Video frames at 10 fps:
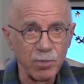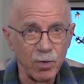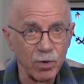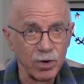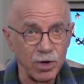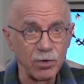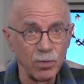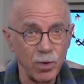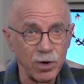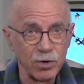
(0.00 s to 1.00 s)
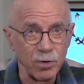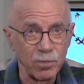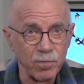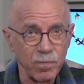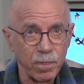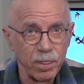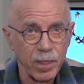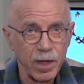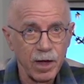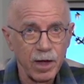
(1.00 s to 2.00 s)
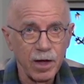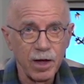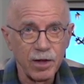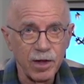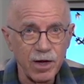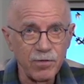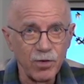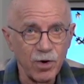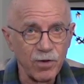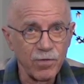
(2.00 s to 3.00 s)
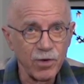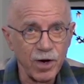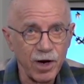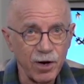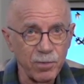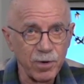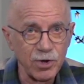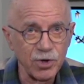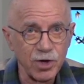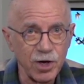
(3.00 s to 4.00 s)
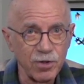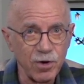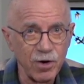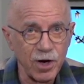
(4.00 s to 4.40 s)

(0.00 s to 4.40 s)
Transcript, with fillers: but were cute and welcome. They even offered to help educate their